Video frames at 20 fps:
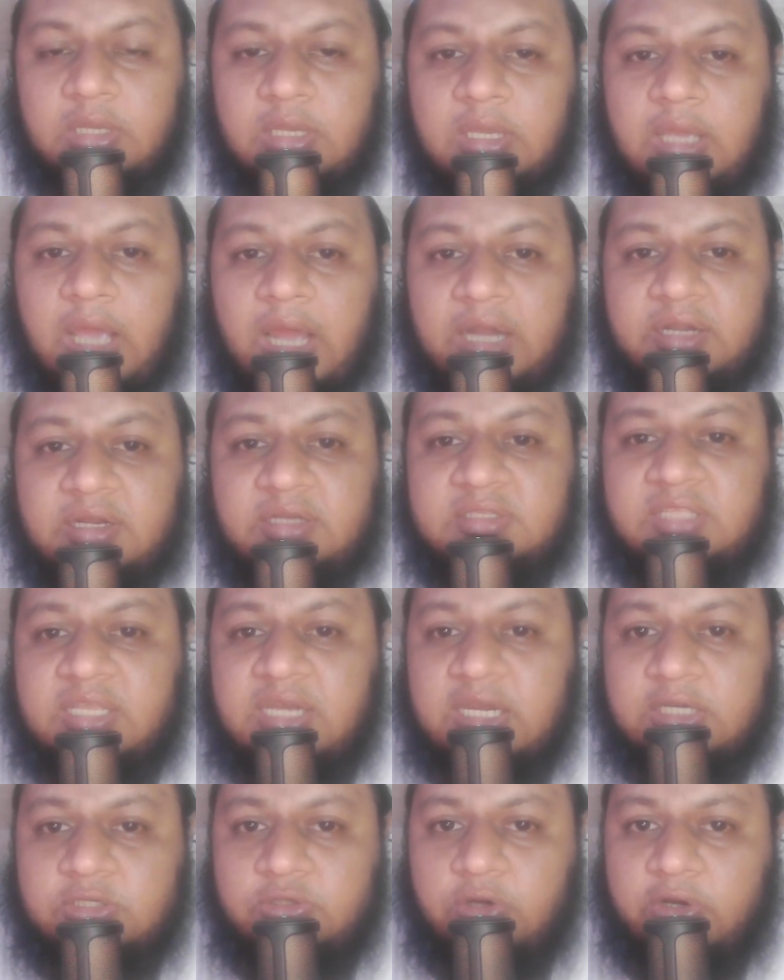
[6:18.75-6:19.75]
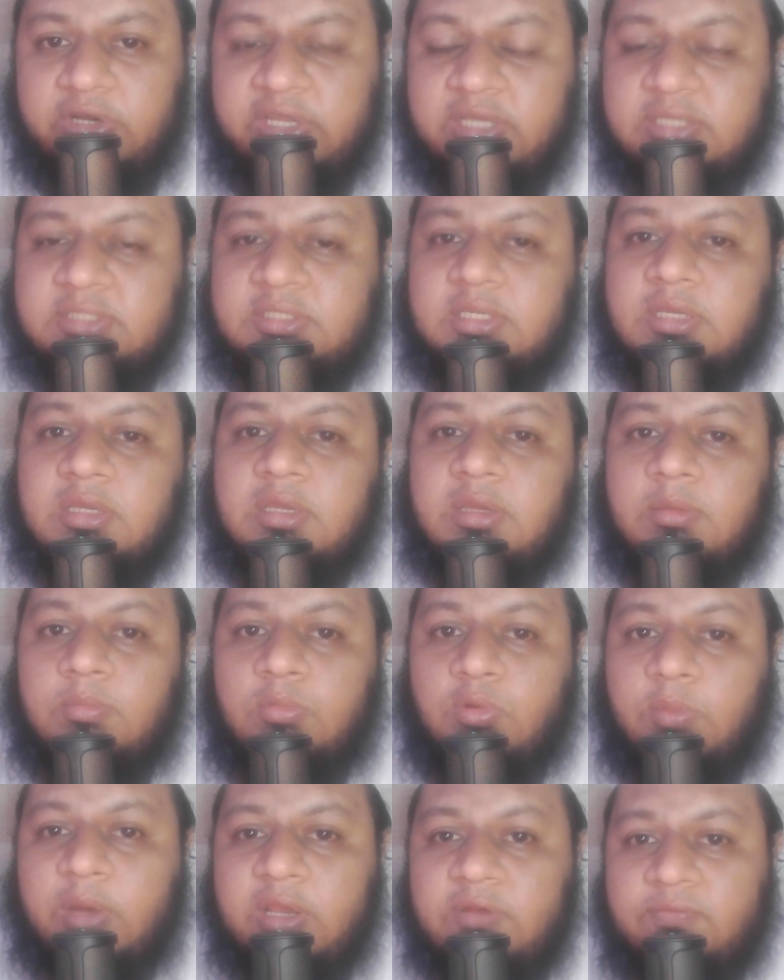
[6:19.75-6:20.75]
Under the electronics,
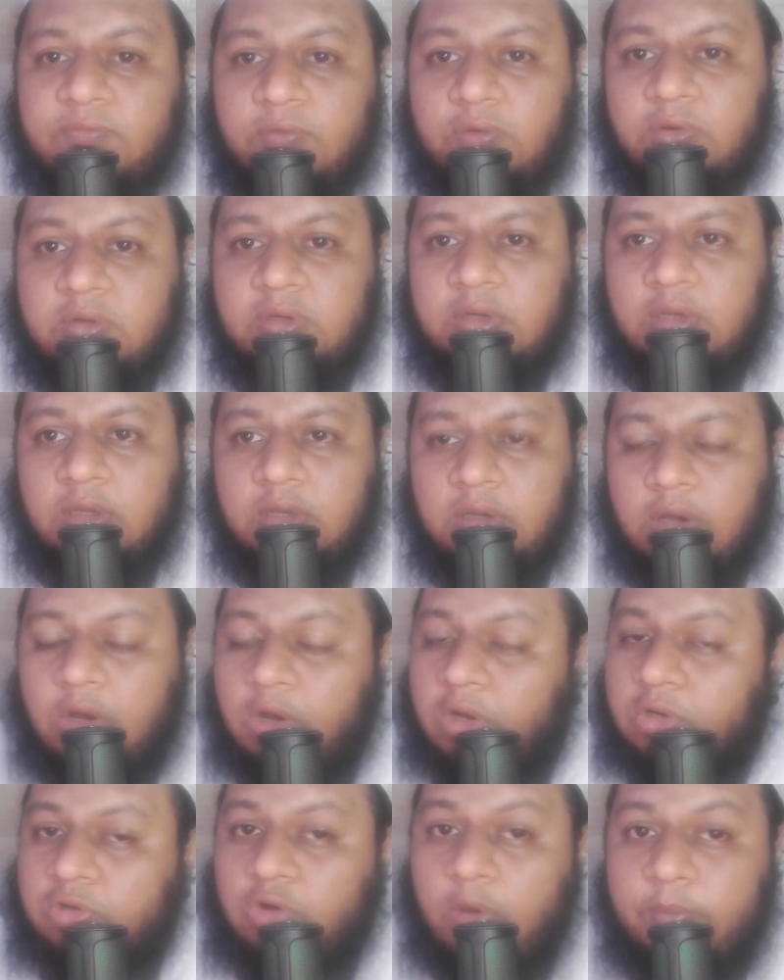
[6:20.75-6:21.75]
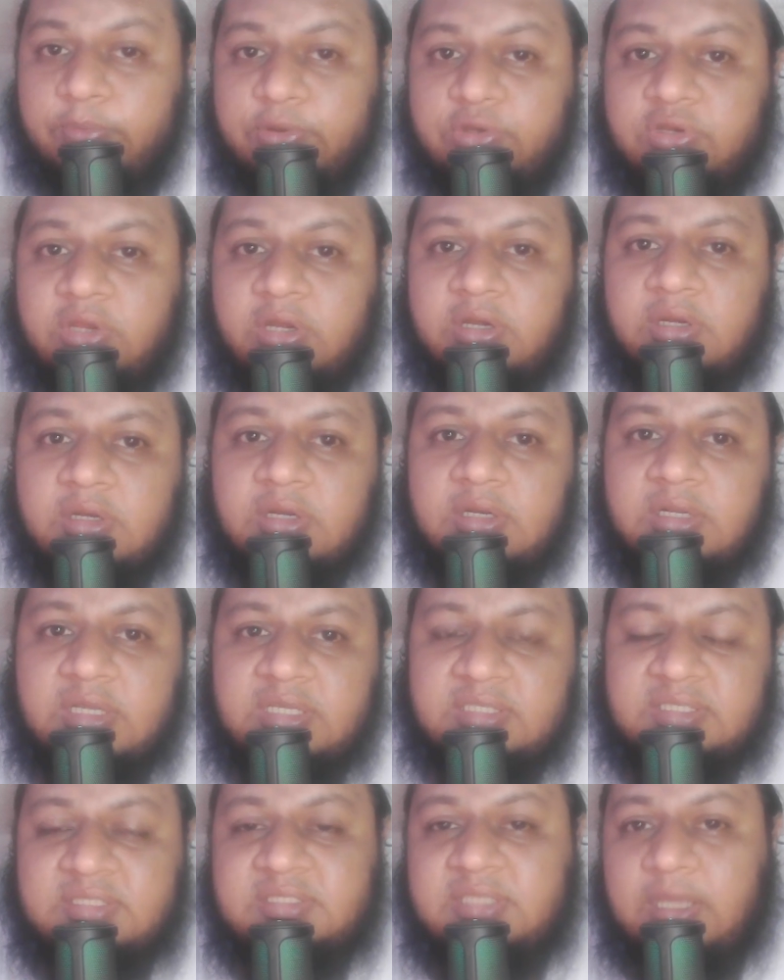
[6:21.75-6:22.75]
mobile phone or computer
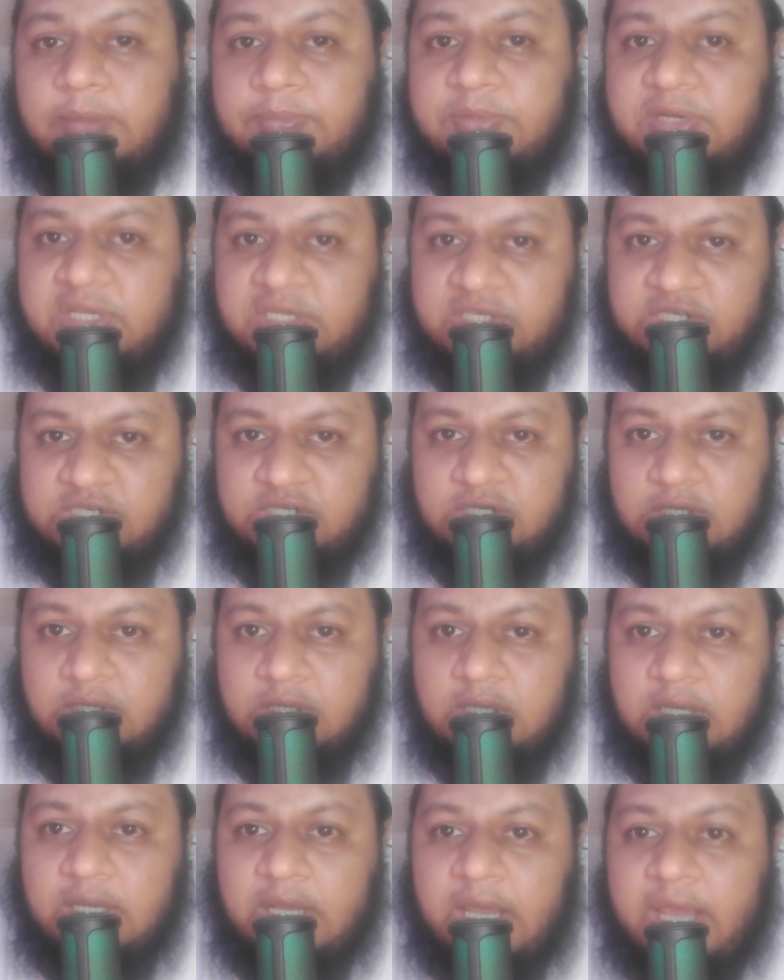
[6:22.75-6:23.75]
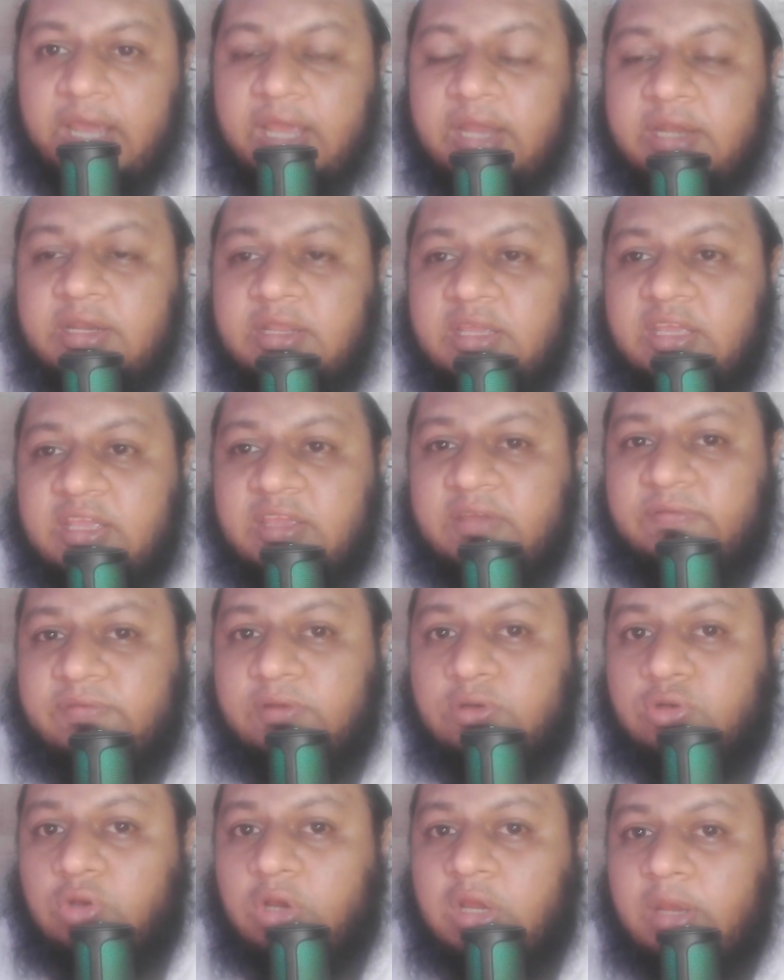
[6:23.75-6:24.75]
is a sub niche. And if
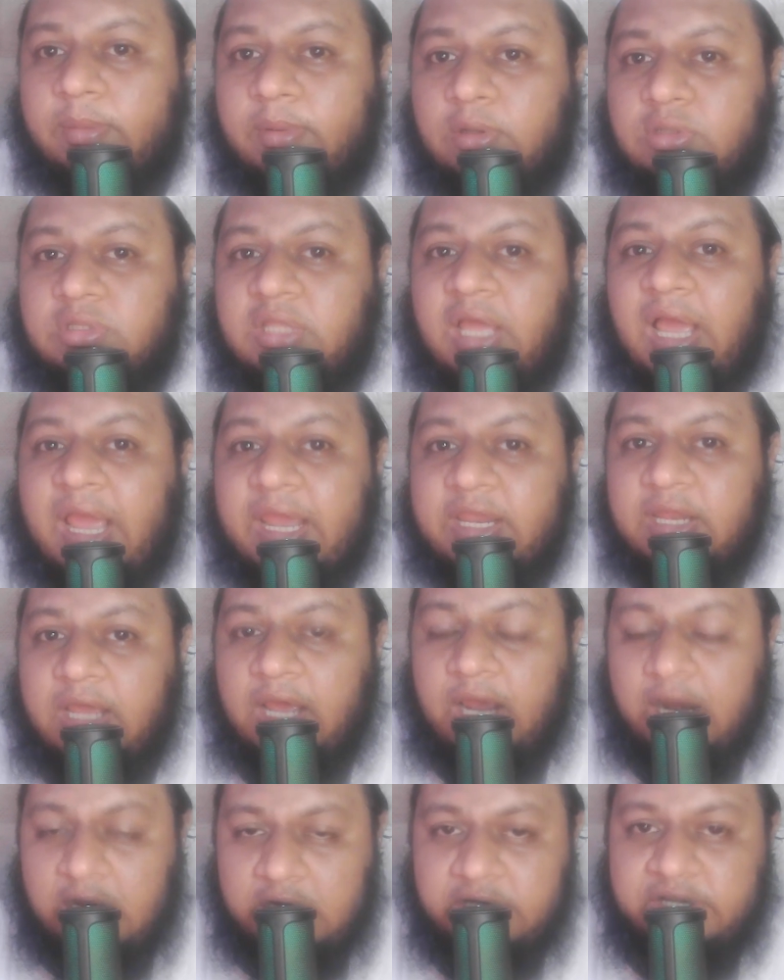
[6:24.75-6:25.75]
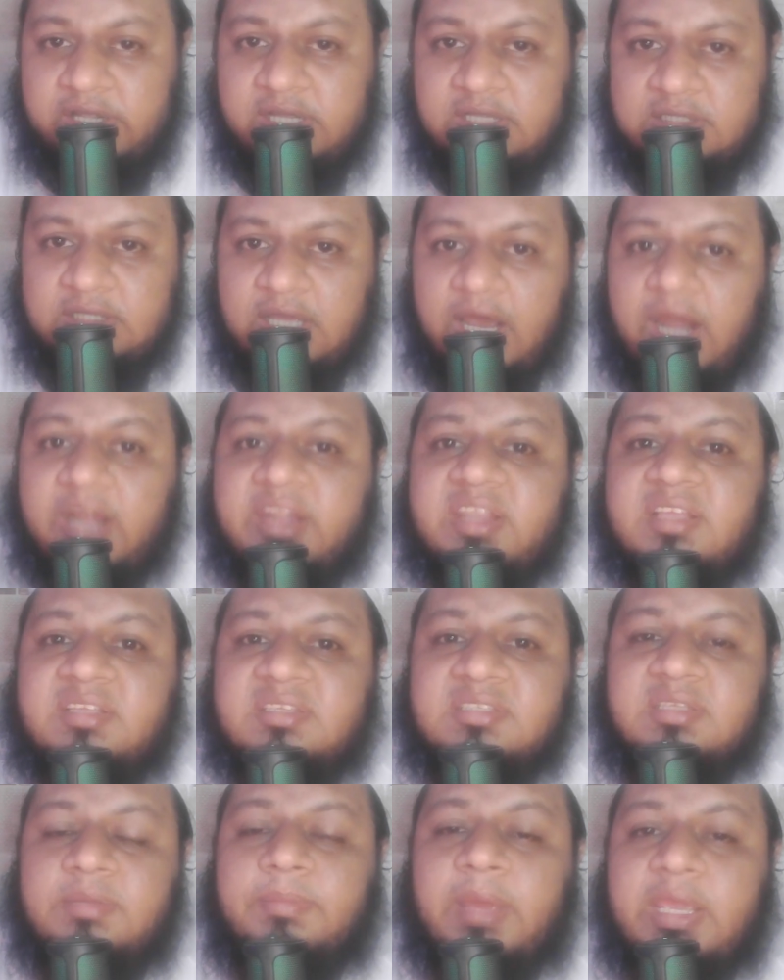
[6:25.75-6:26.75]
you talk about the hard disk
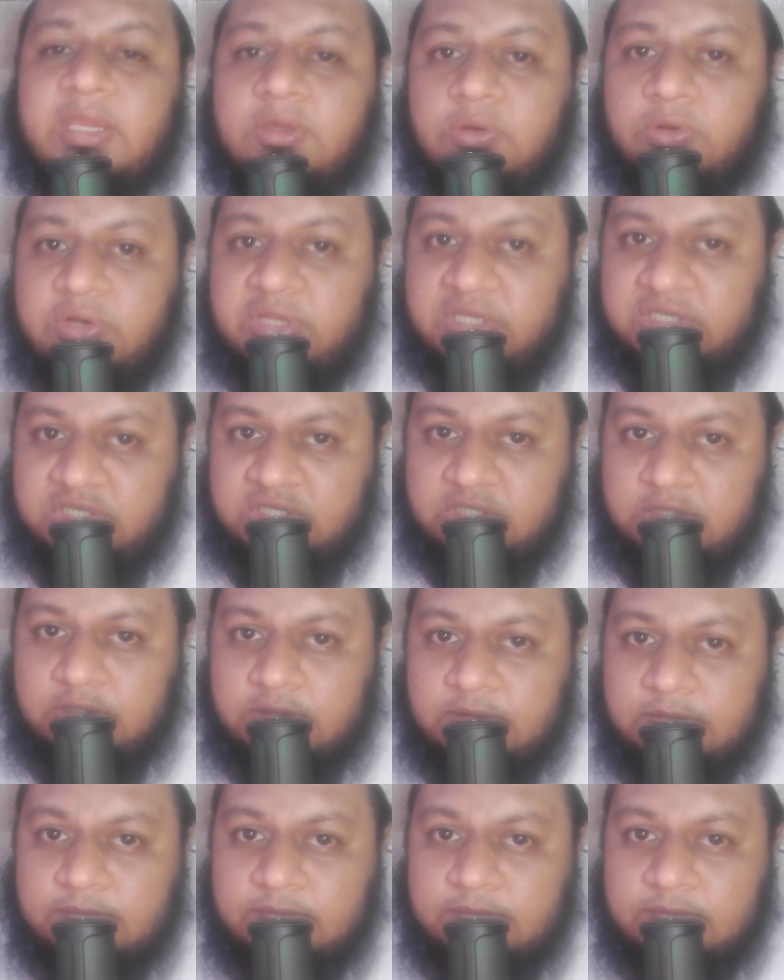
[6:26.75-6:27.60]
is a micro niche.